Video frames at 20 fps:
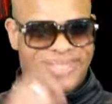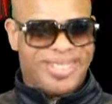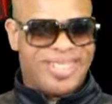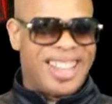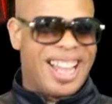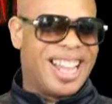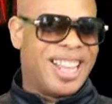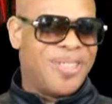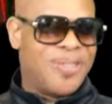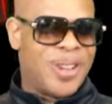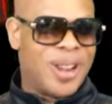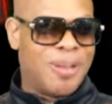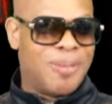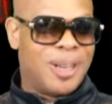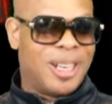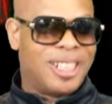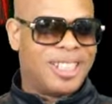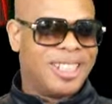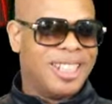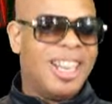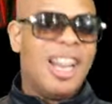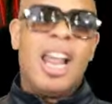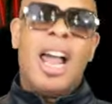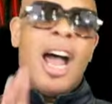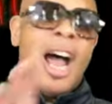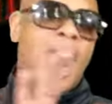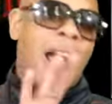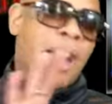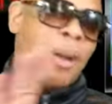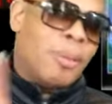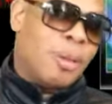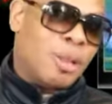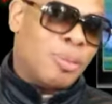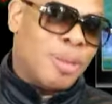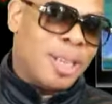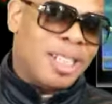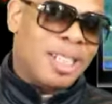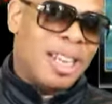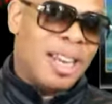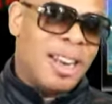Thank you very much. I almost
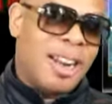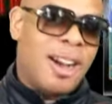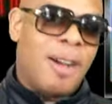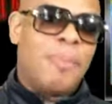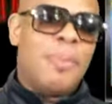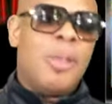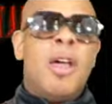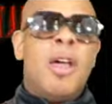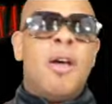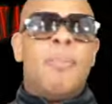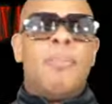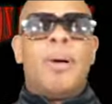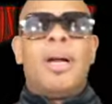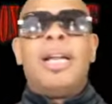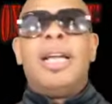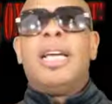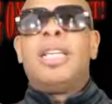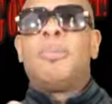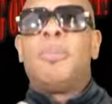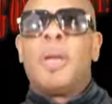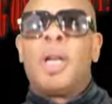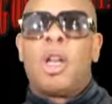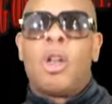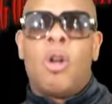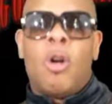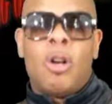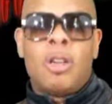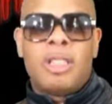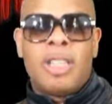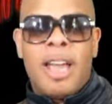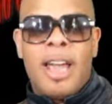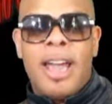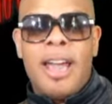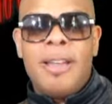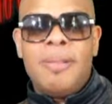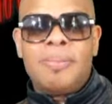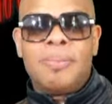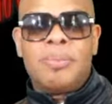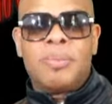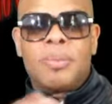messed that up, but it's been a long
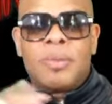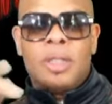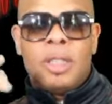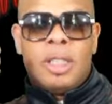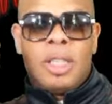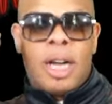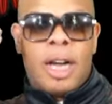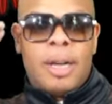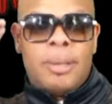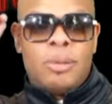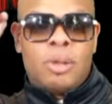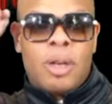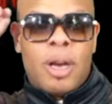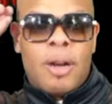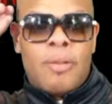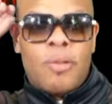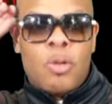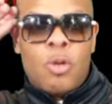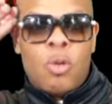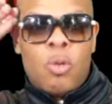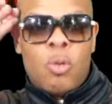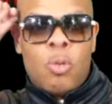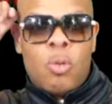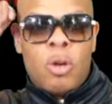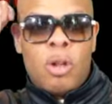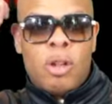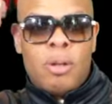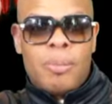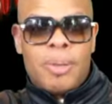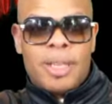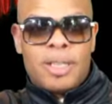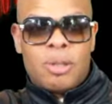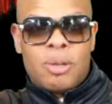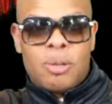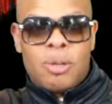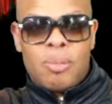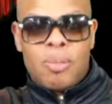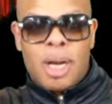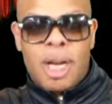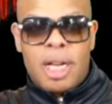day time travel will mess
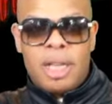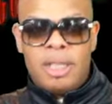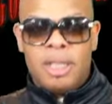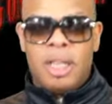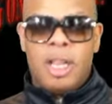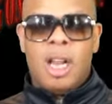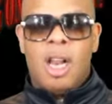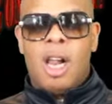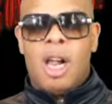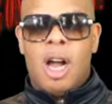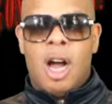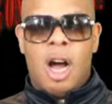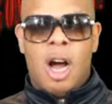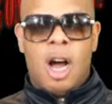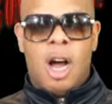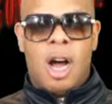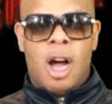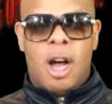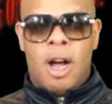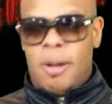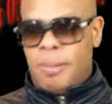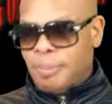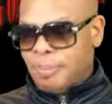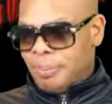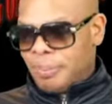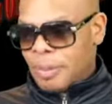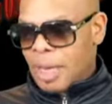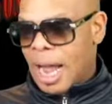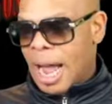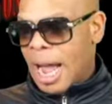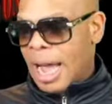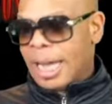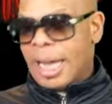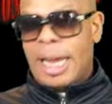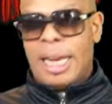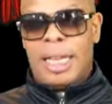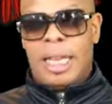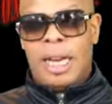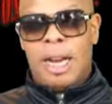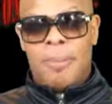with the mind. Um, I
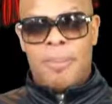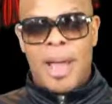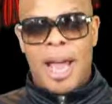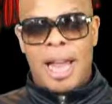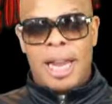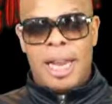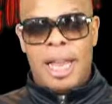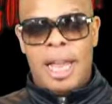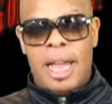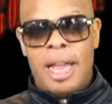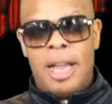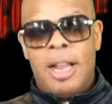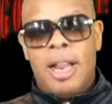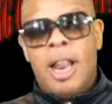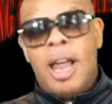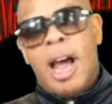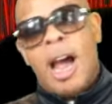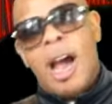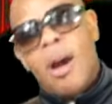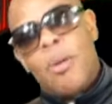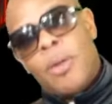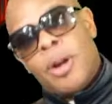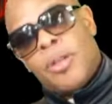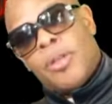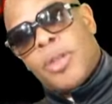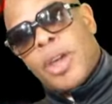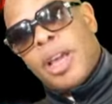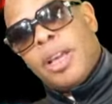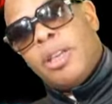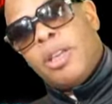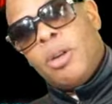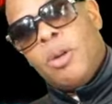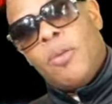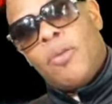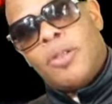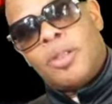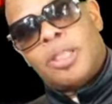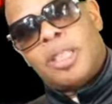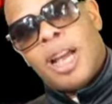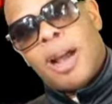got to get up out of here. I want to thank you
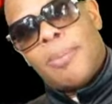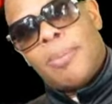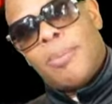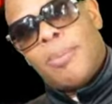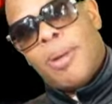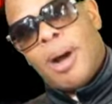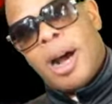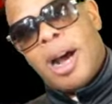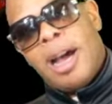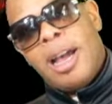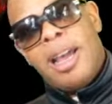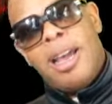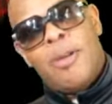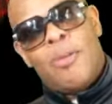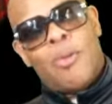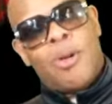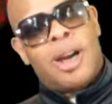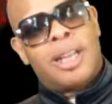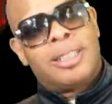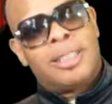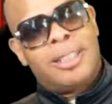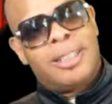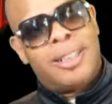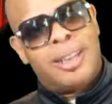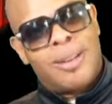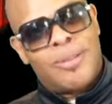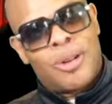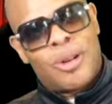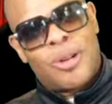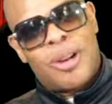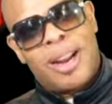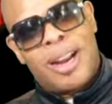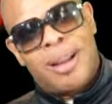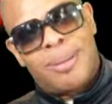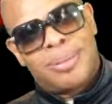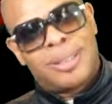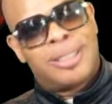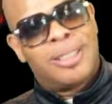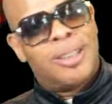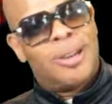for stopping by and watching another great
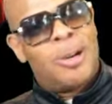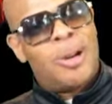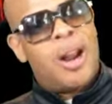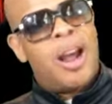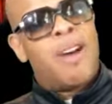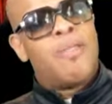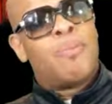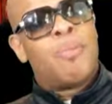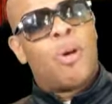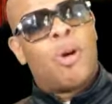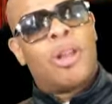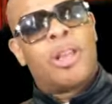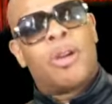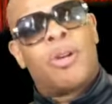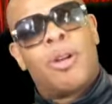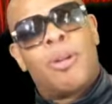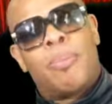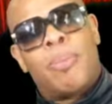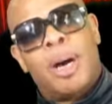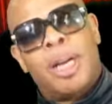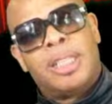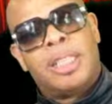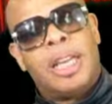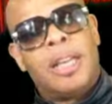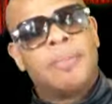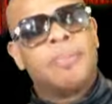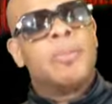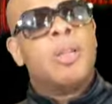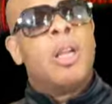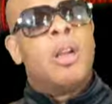episode of Balling on a Budget.